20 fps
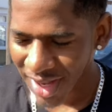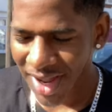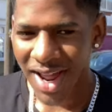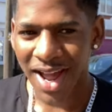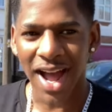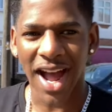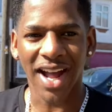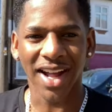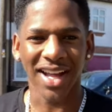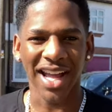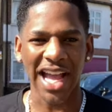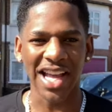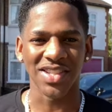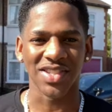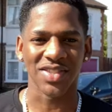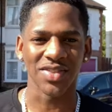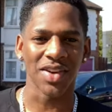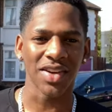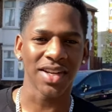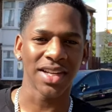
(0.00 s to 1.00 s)
And guys,
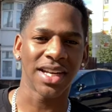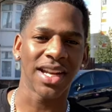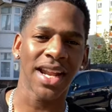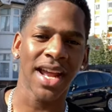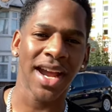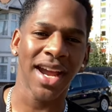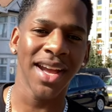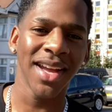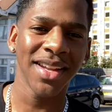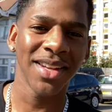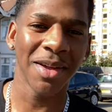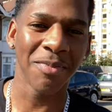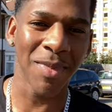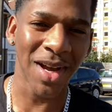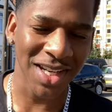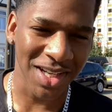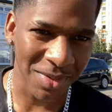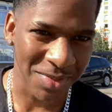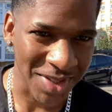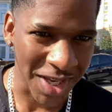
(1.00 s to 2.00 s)
not gonna lie, the man
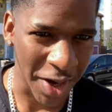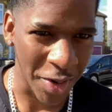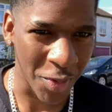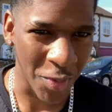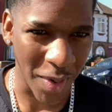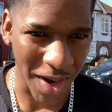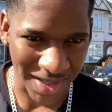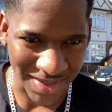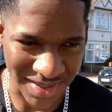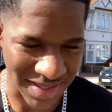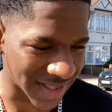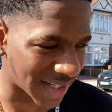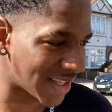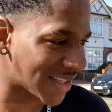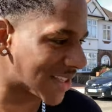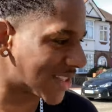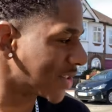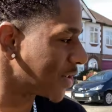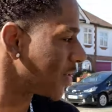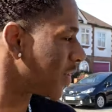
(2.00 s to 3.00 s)
them's getting waxed today
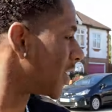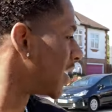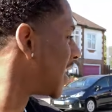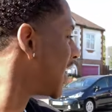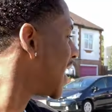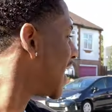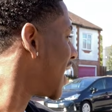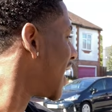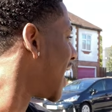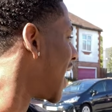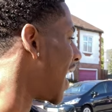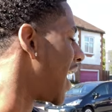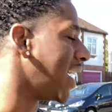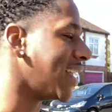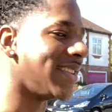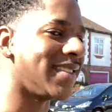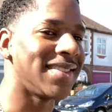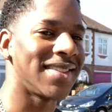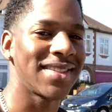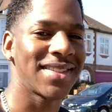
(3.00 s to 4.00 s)
still.
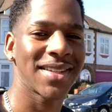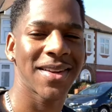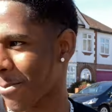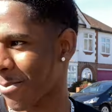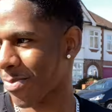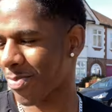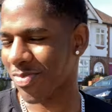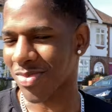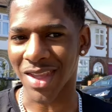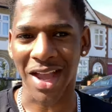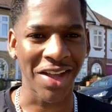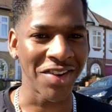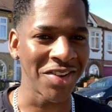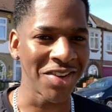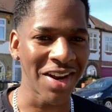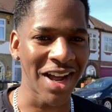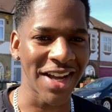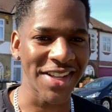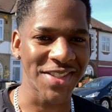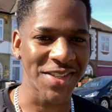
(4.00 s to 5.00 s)
And I don't know
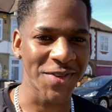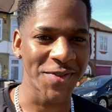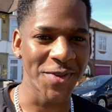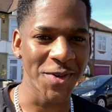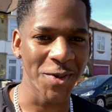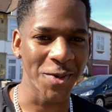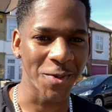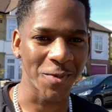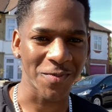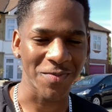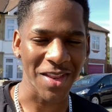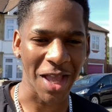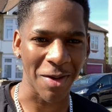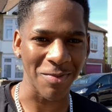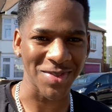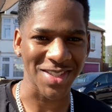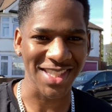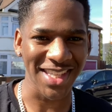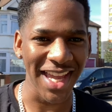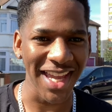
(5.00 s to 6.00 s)
how to feel. I'm
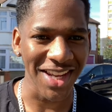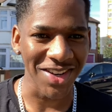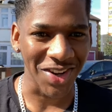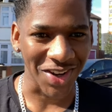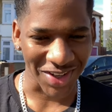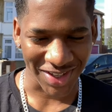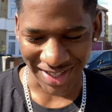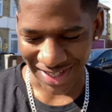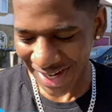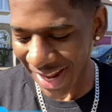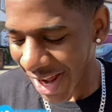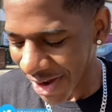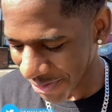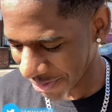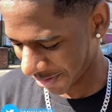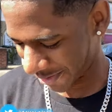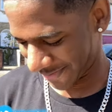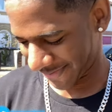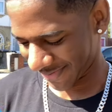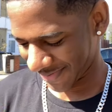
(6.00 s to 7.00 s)
scared, not gonna lie,
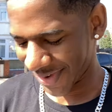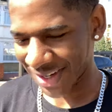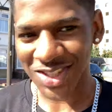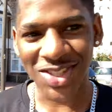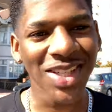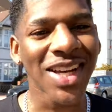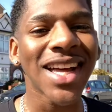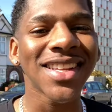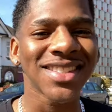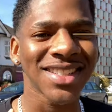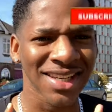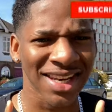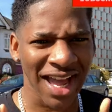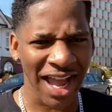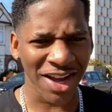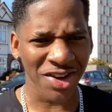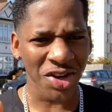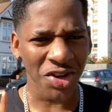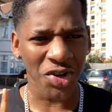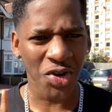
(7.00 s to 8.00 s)
fam. Make sure you guys like,
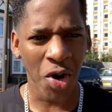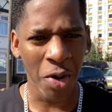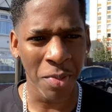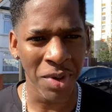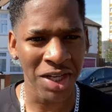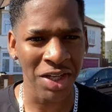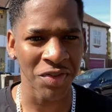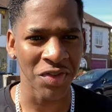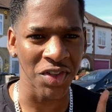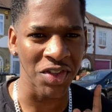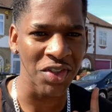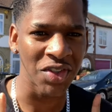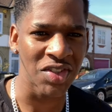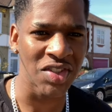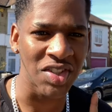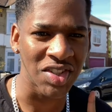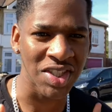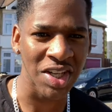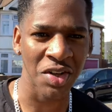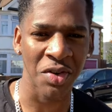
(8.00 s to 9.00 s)
comment if you're new to
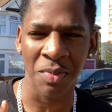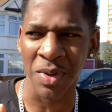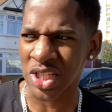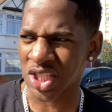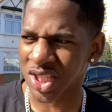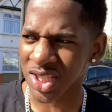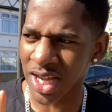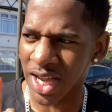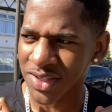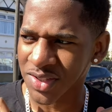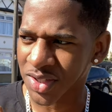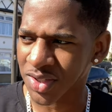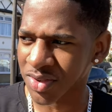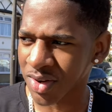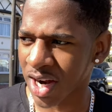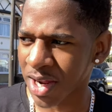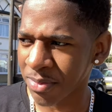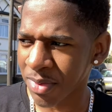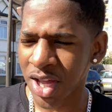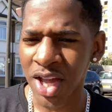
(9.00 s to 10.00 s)
the channel. Make sure you guys
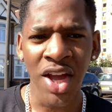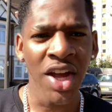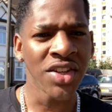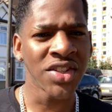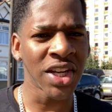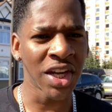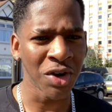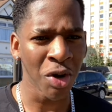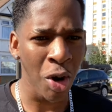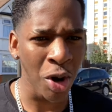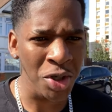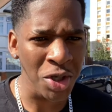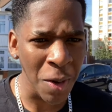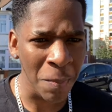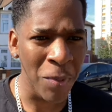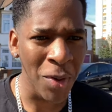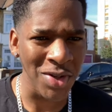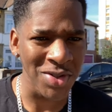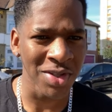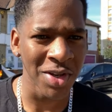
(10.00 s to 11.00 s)
subscribe. Turn on your
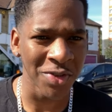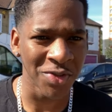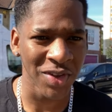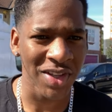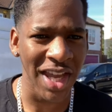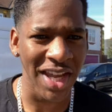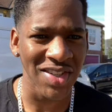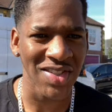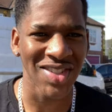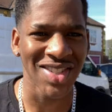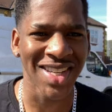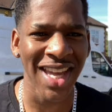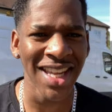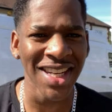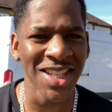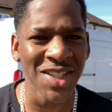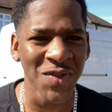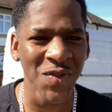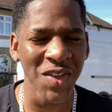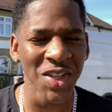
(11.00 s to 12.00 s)
post notifications. Get
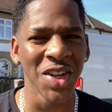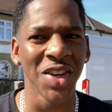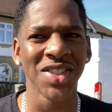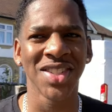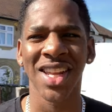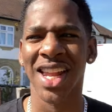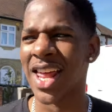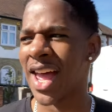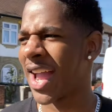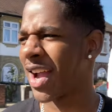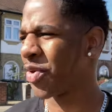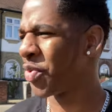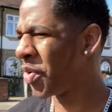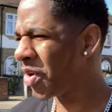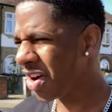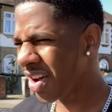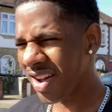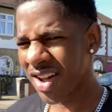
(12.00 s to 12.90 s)
this video to like, what?